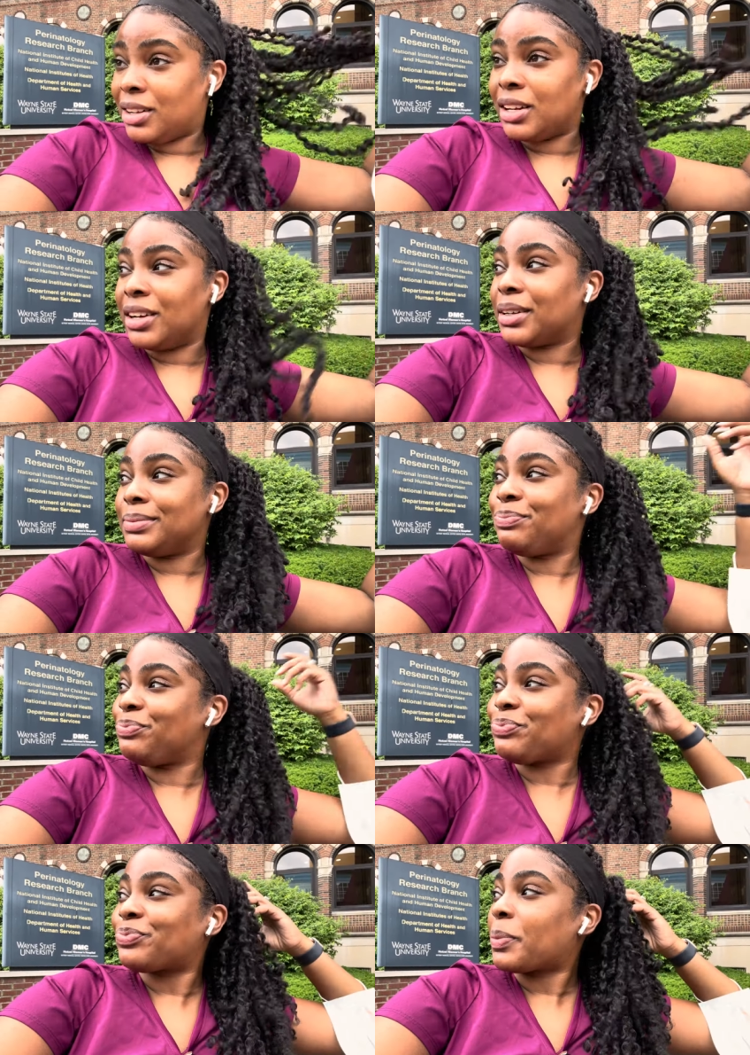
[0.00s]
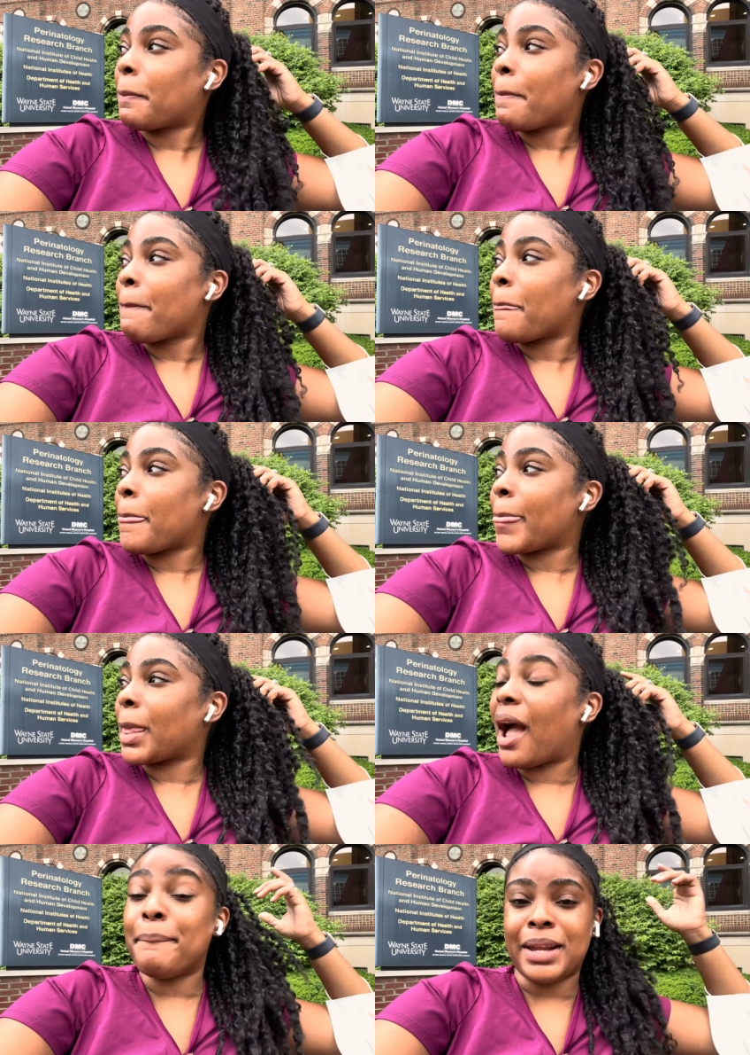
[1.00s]
look,
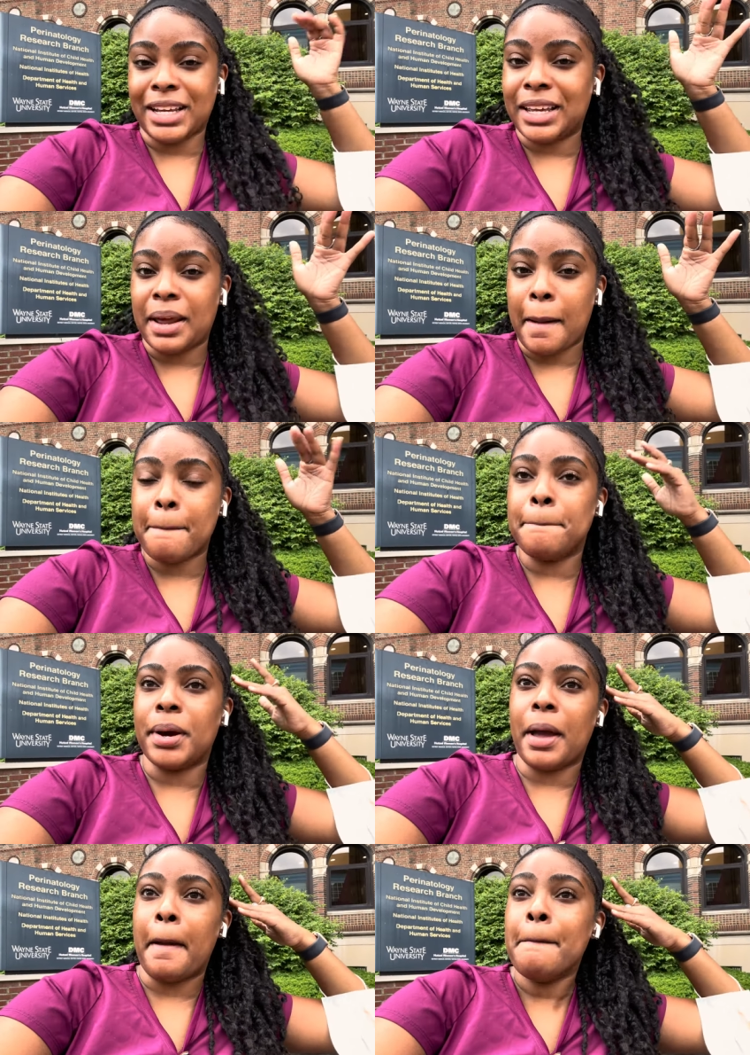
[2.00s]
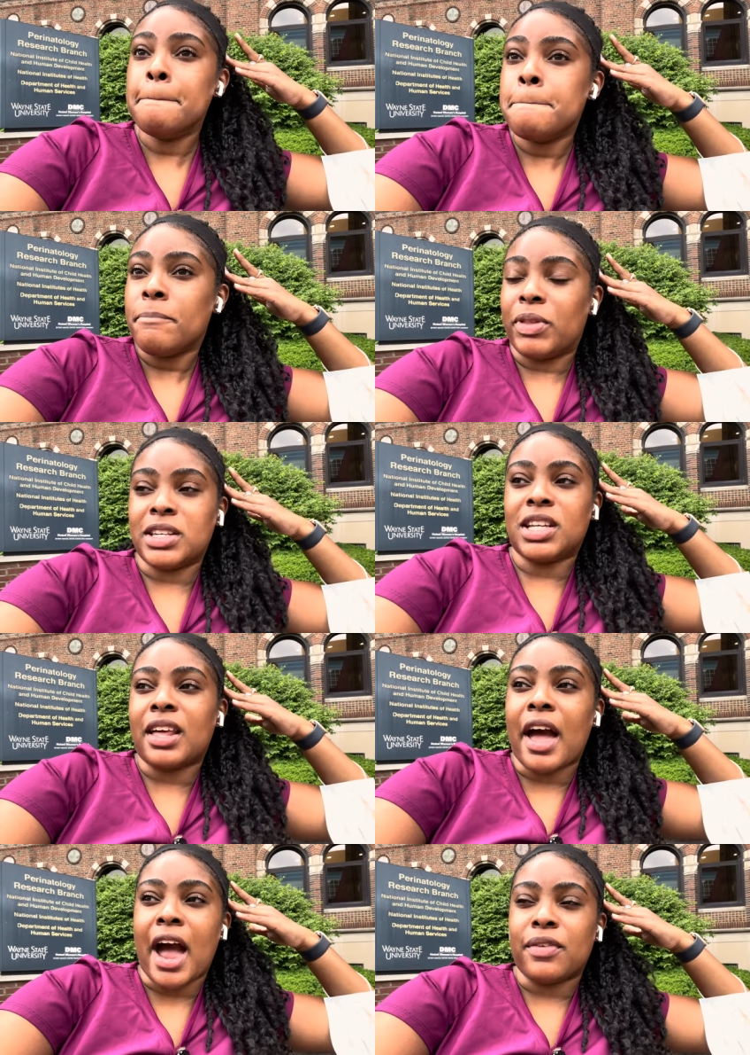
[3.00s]
I'm liking it. But they said
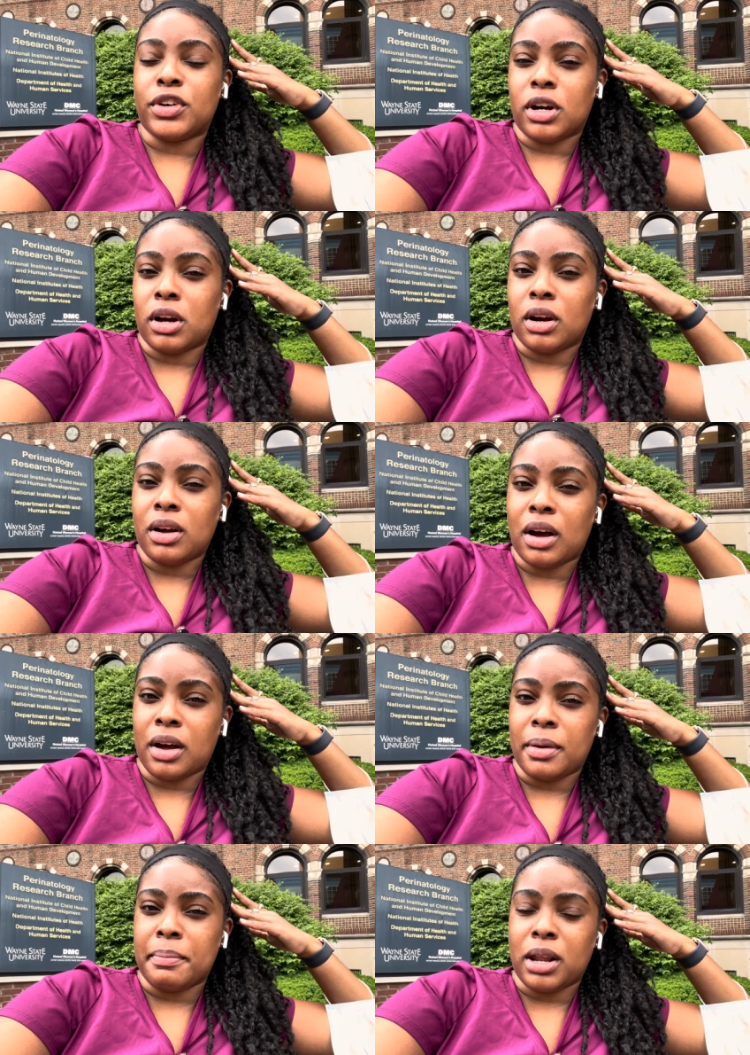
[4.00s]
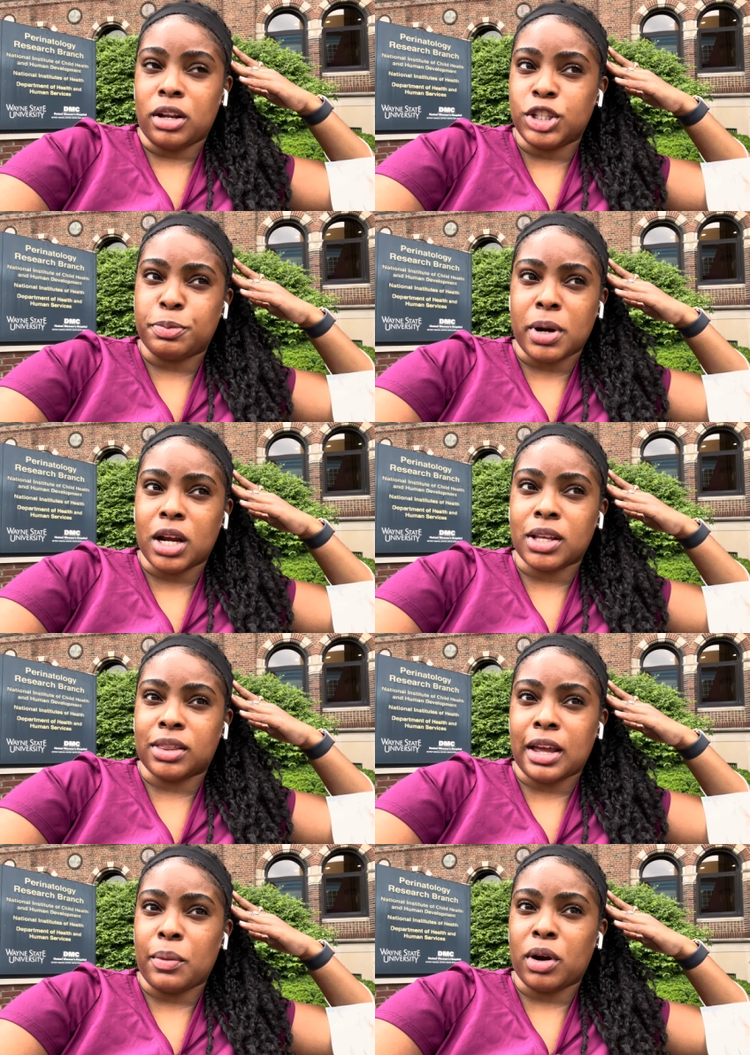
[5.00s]
that after um, my lunch break
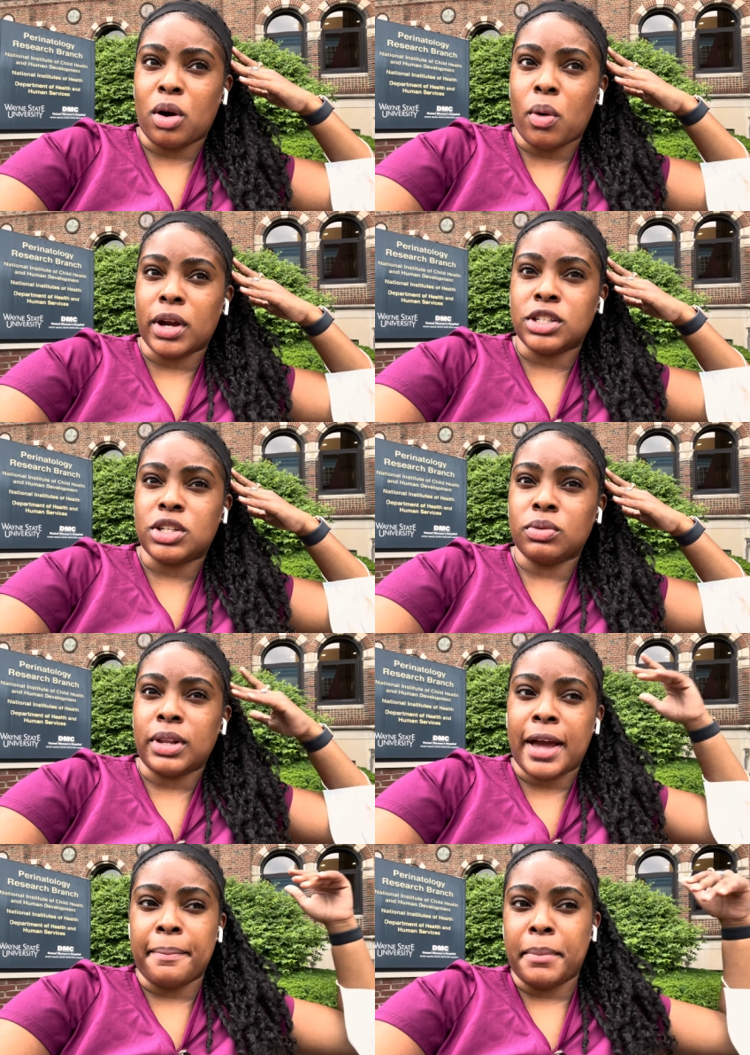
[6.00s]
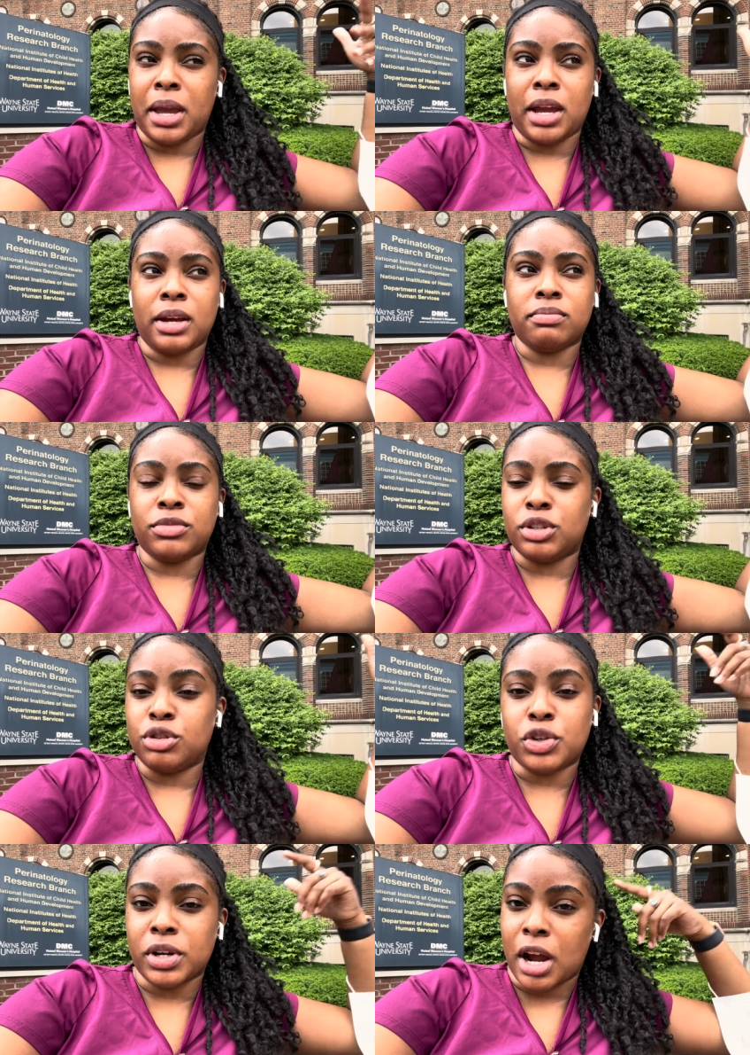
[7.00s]
that they were going to let me
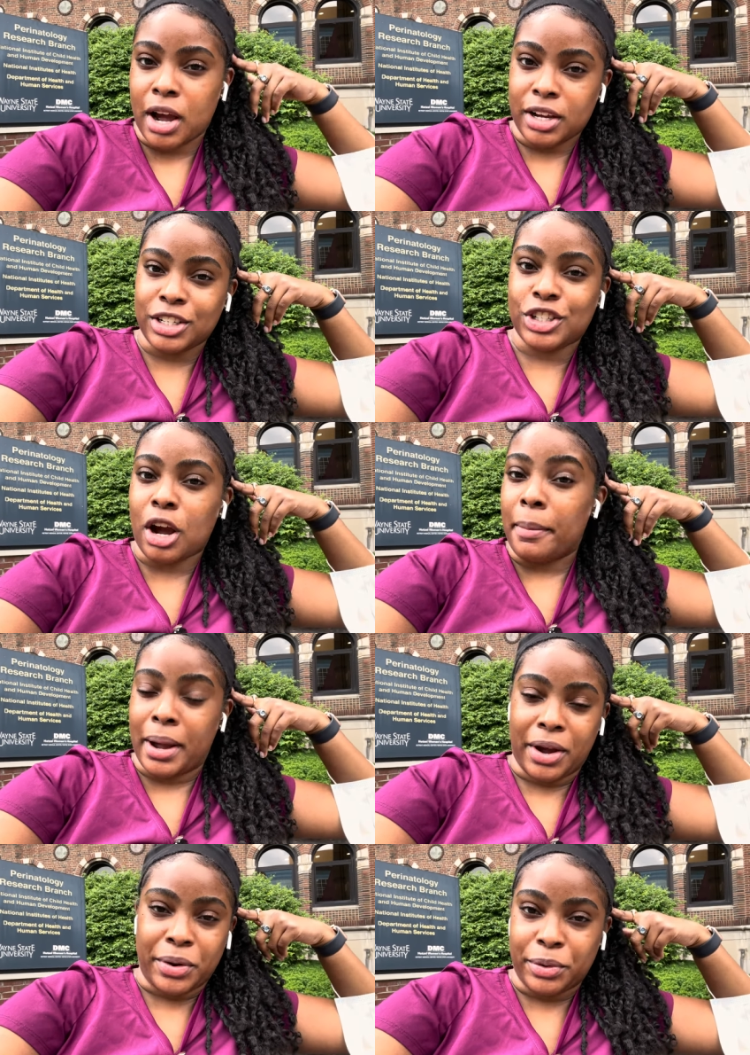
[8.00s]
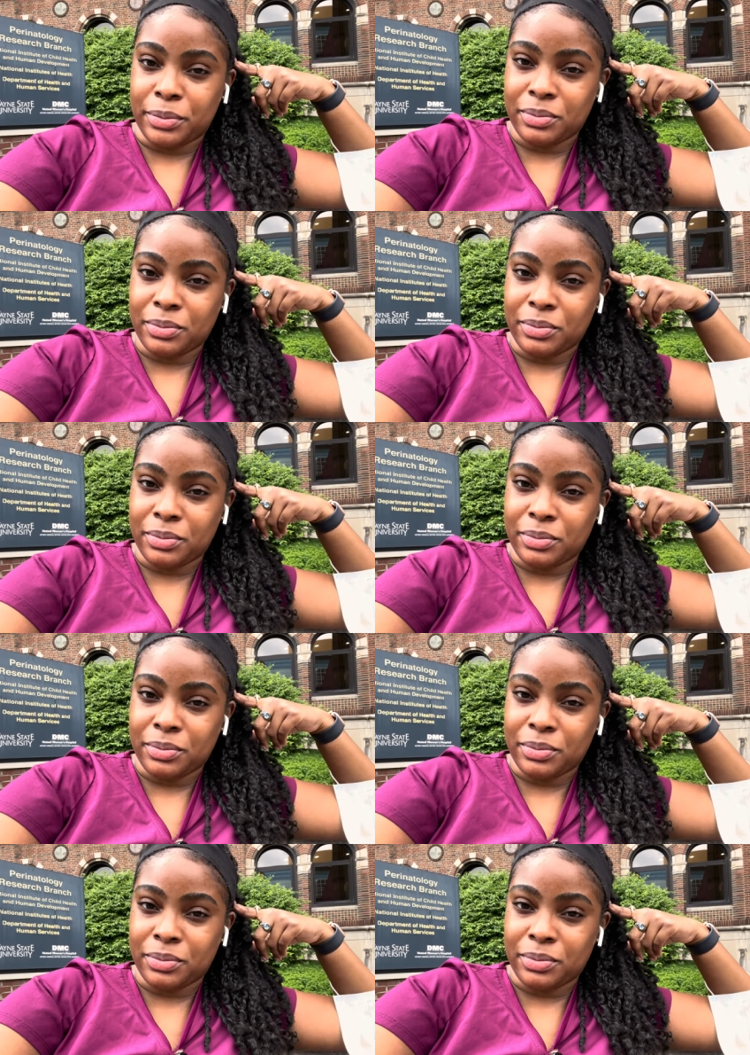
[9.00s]
do triage on my own